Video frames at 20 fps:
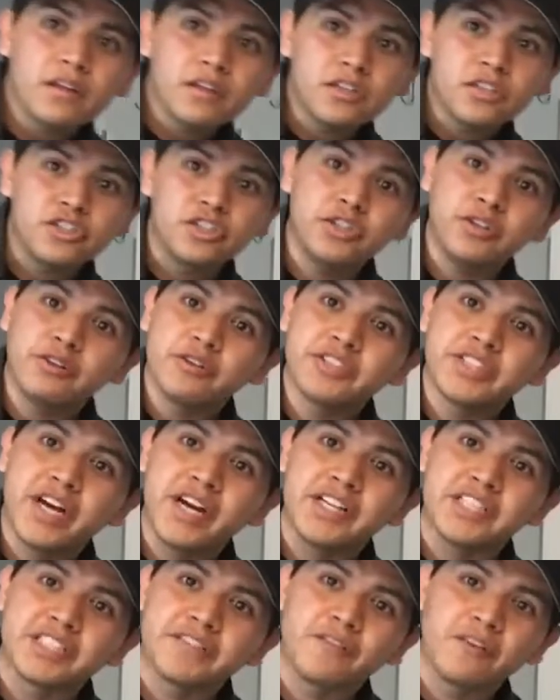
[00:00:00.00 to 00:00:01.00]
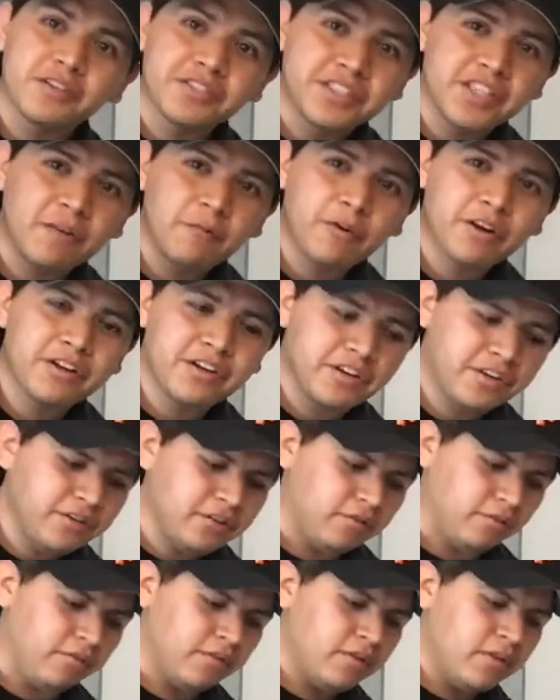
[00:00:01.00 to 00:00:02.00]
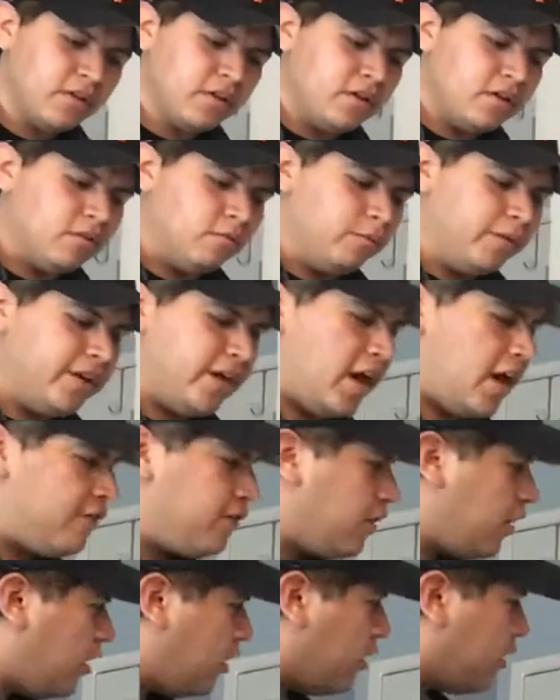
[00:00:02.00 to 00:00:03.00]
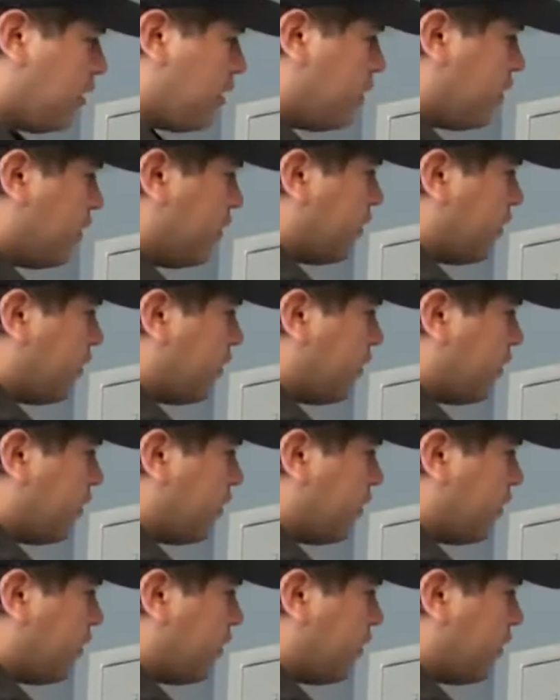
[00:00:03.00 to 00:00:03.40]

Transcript: Junior Giants, first thing we're gonna do, we have our